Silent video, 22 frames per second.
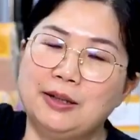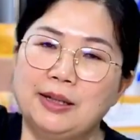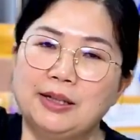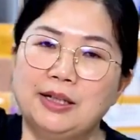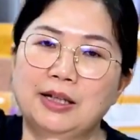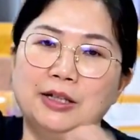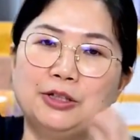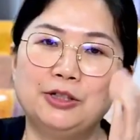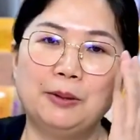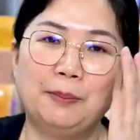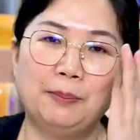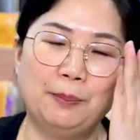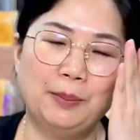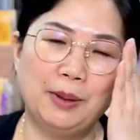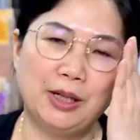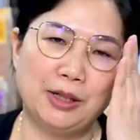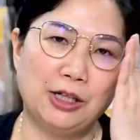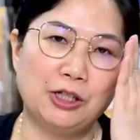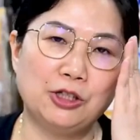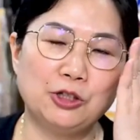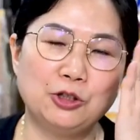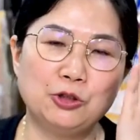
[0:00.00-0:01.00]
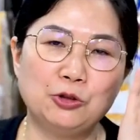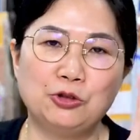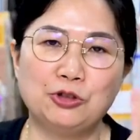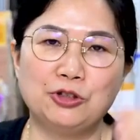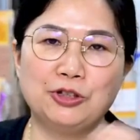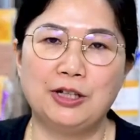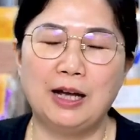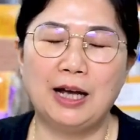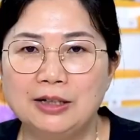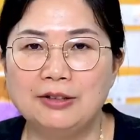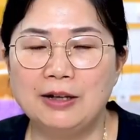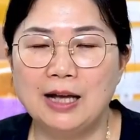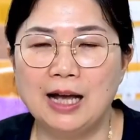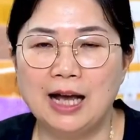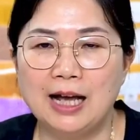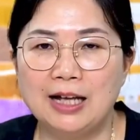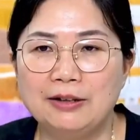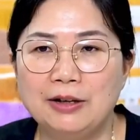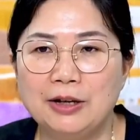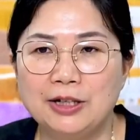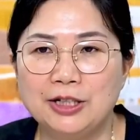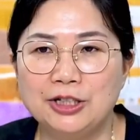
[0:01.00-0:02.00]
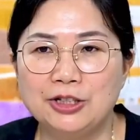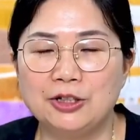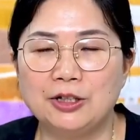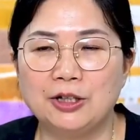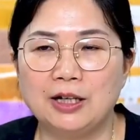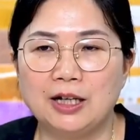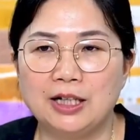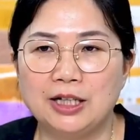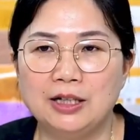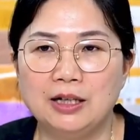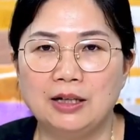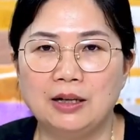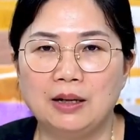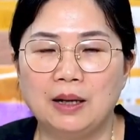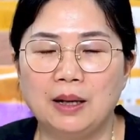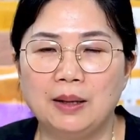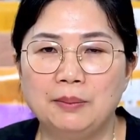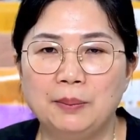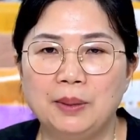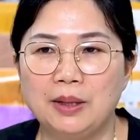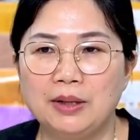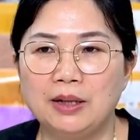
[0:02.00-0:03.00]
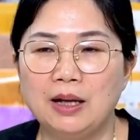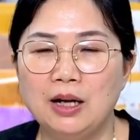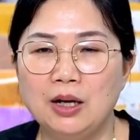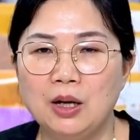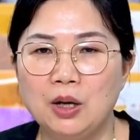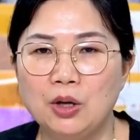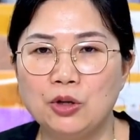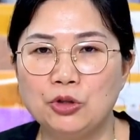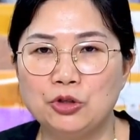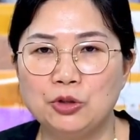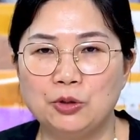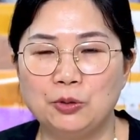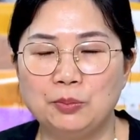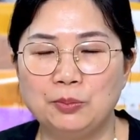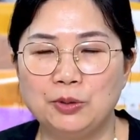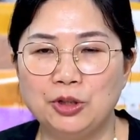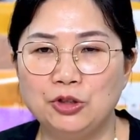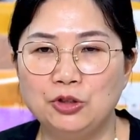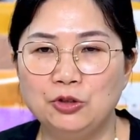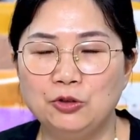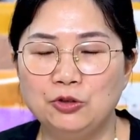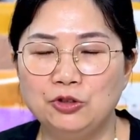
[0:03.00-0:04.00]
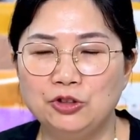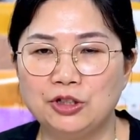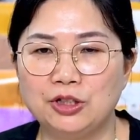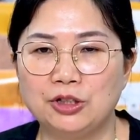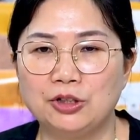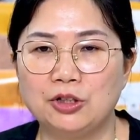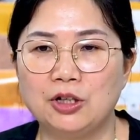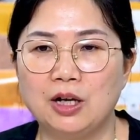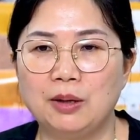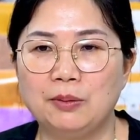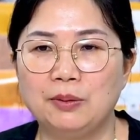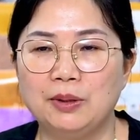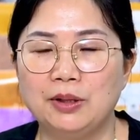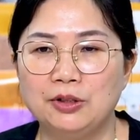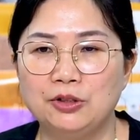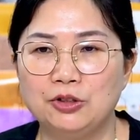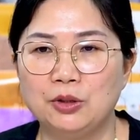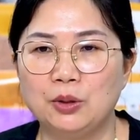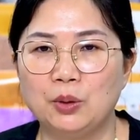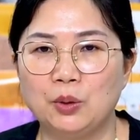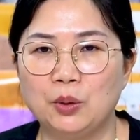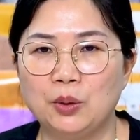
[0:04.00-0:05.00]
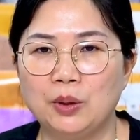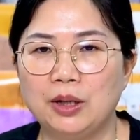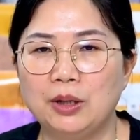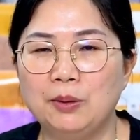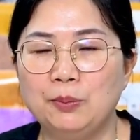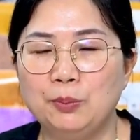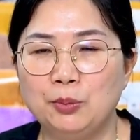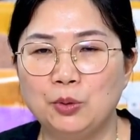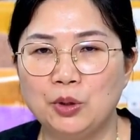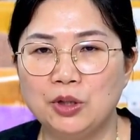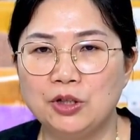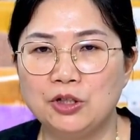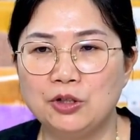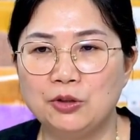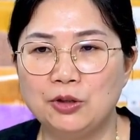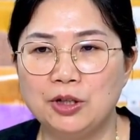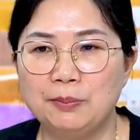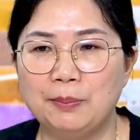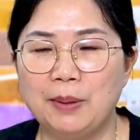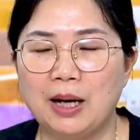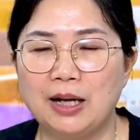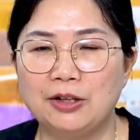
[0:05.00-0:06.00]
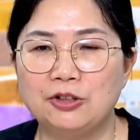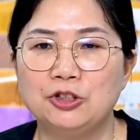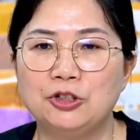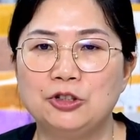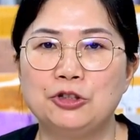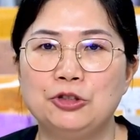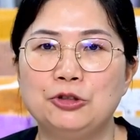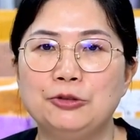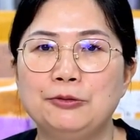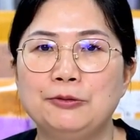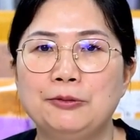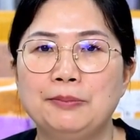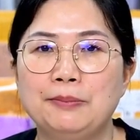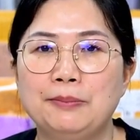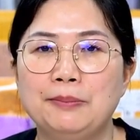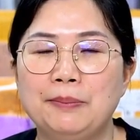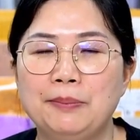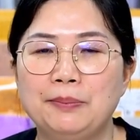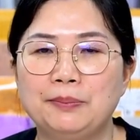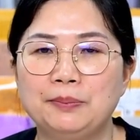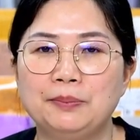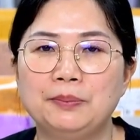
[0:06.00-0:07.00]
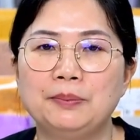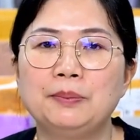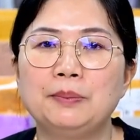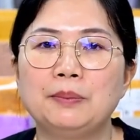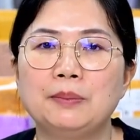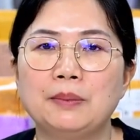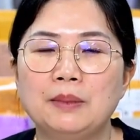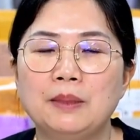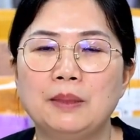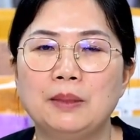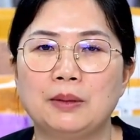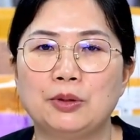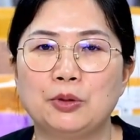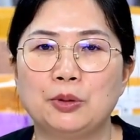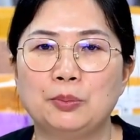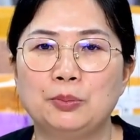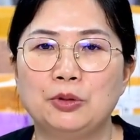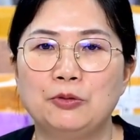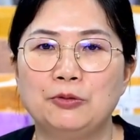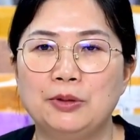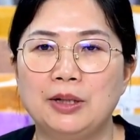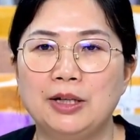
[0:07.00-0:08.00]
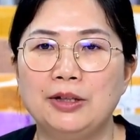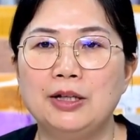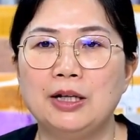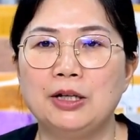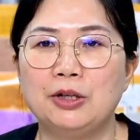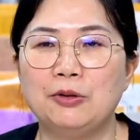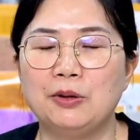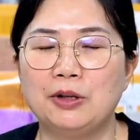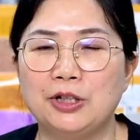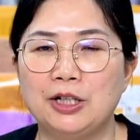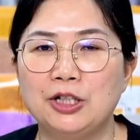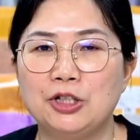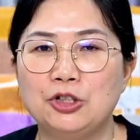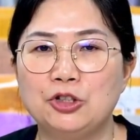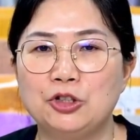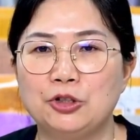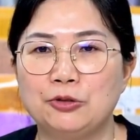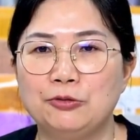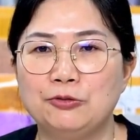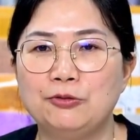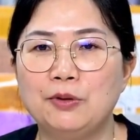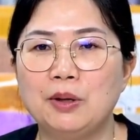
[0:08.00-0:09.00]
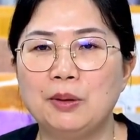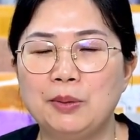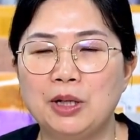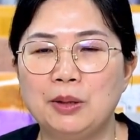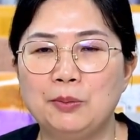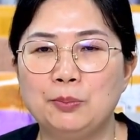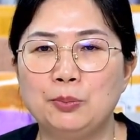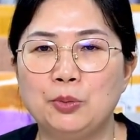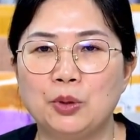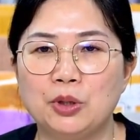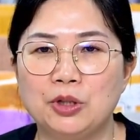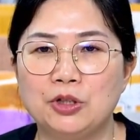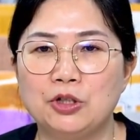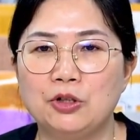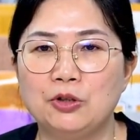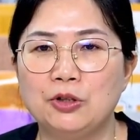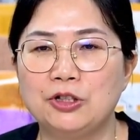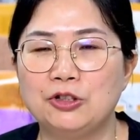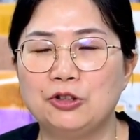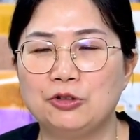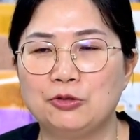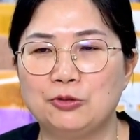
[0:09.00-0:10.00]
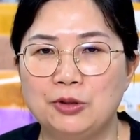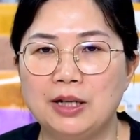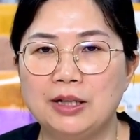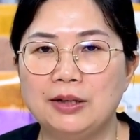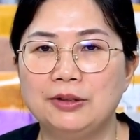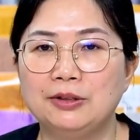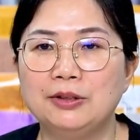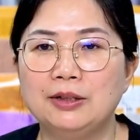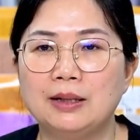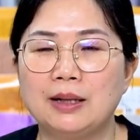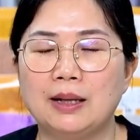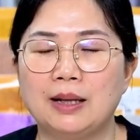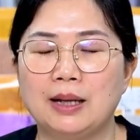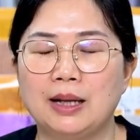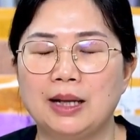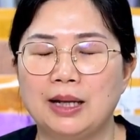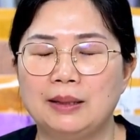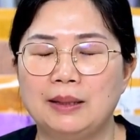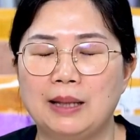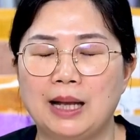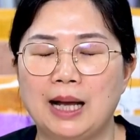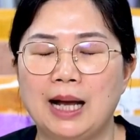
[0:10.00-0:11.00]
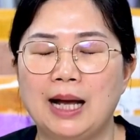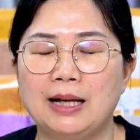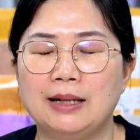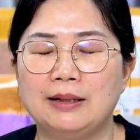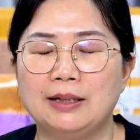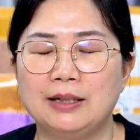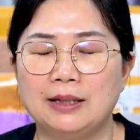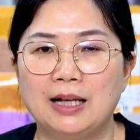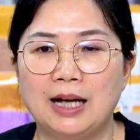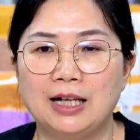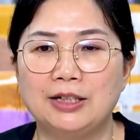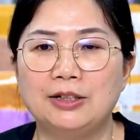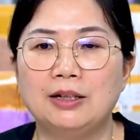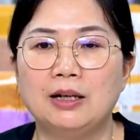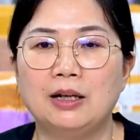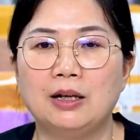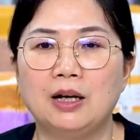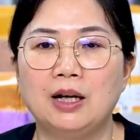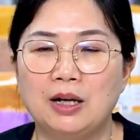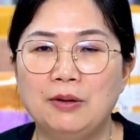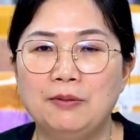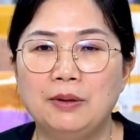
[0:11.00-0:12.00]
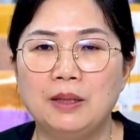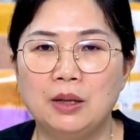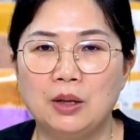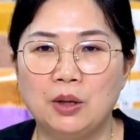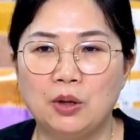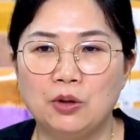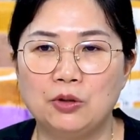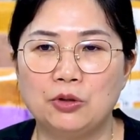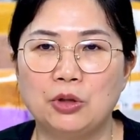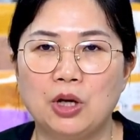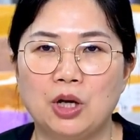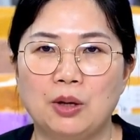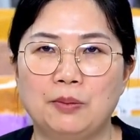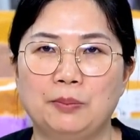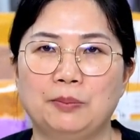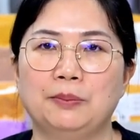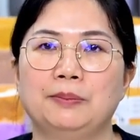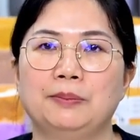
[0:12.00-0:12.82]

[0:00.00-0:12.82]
It is mainly used as hat interlining, but can also be used in garments or embroidery patches. To prevent irritation from embroidery threads, it acts as a cover on top.